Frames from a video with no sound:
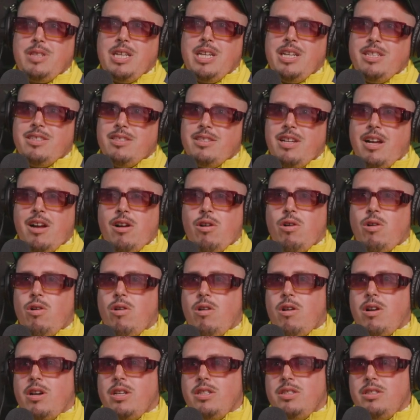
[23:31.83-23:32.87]
It's not
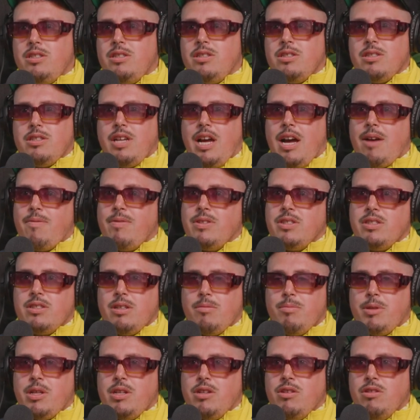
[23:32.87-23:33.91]
hard. It's just having
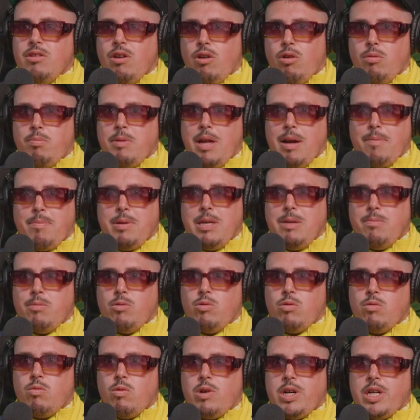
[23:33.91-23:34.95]
something dope that people
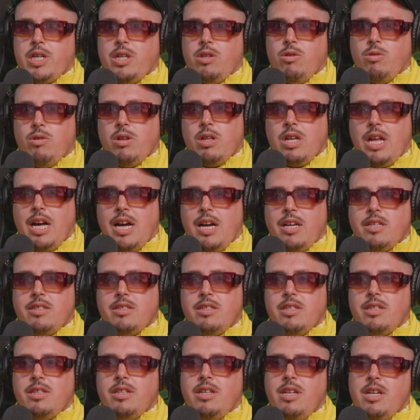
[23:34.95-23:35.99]
would want to utilize.
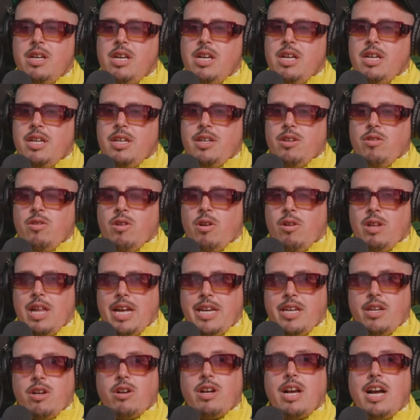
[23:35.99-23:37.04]
And,
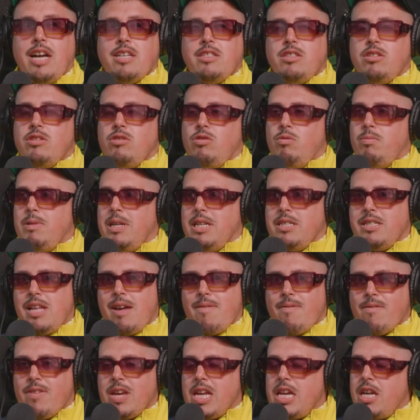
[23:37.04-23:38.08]
like your guys' new place,
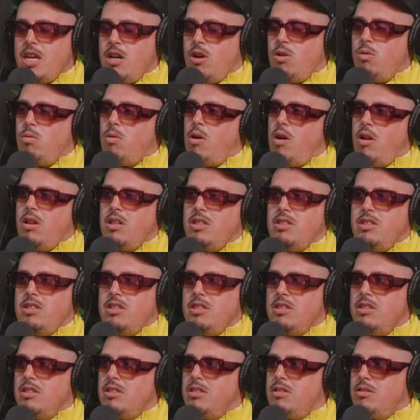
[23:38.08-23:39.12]
that video wall is
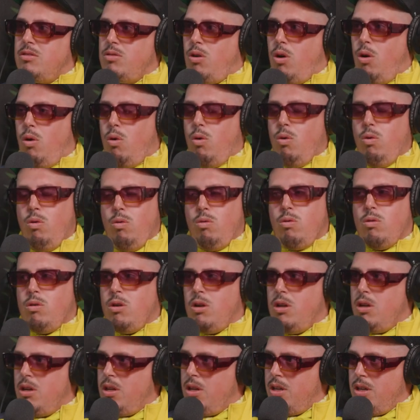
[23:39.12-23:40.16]
just,
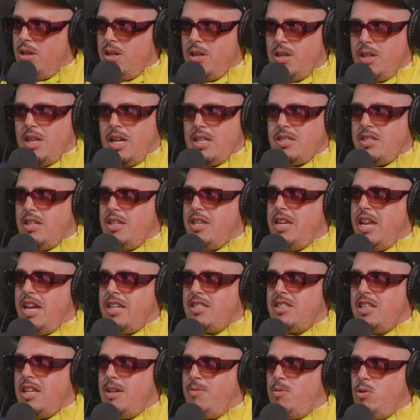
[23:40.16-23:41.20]
that's a
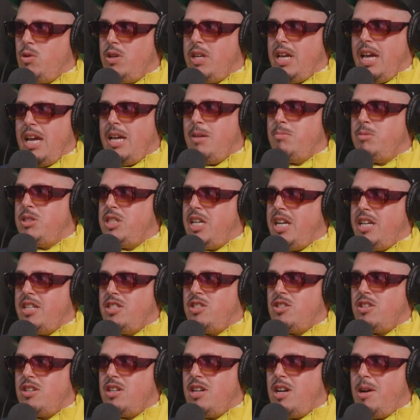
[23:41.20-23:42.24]
next level game
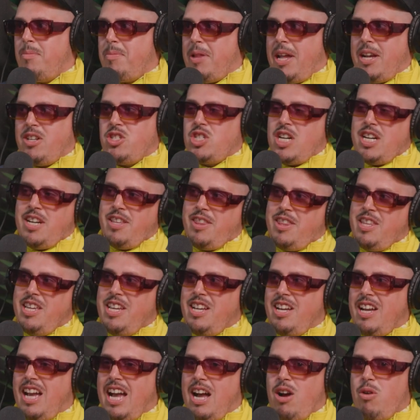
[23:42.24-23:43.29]
changer. I'm like trying to
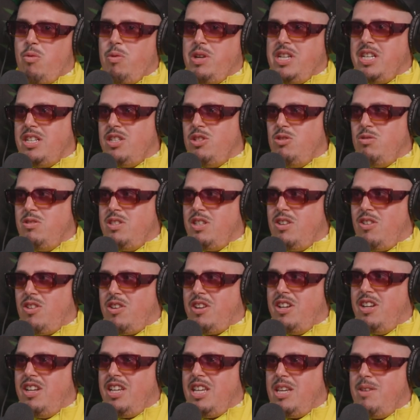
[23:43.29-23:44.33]
think of how we could use it
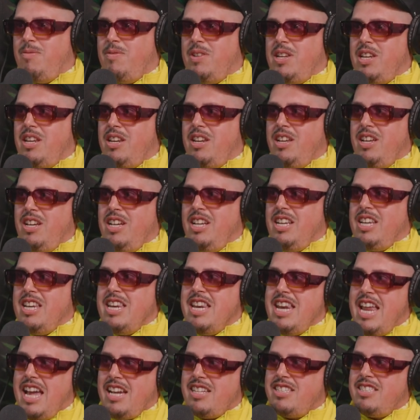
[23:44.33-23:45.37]
on a even
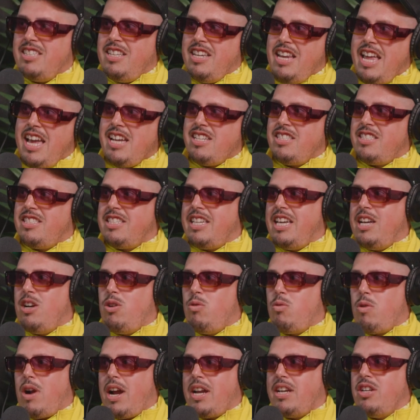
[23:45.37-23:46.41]
next
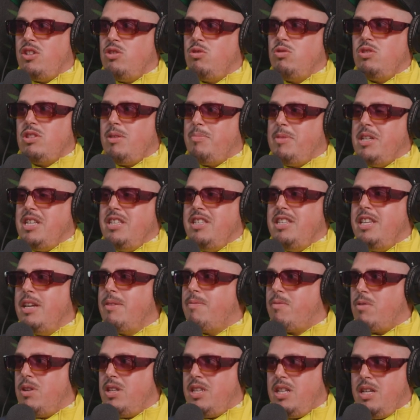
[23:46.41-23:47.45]
scale where I could do something
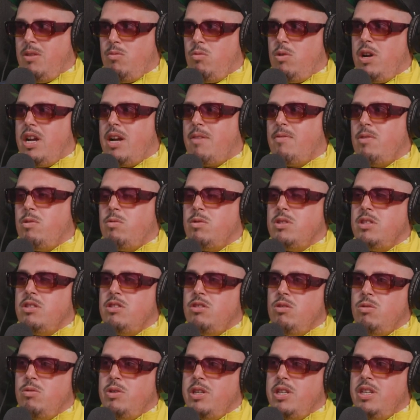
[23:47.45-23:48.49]
different than what everyone's
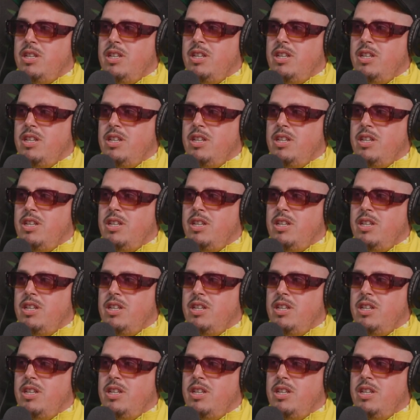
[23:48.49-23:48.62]
doing.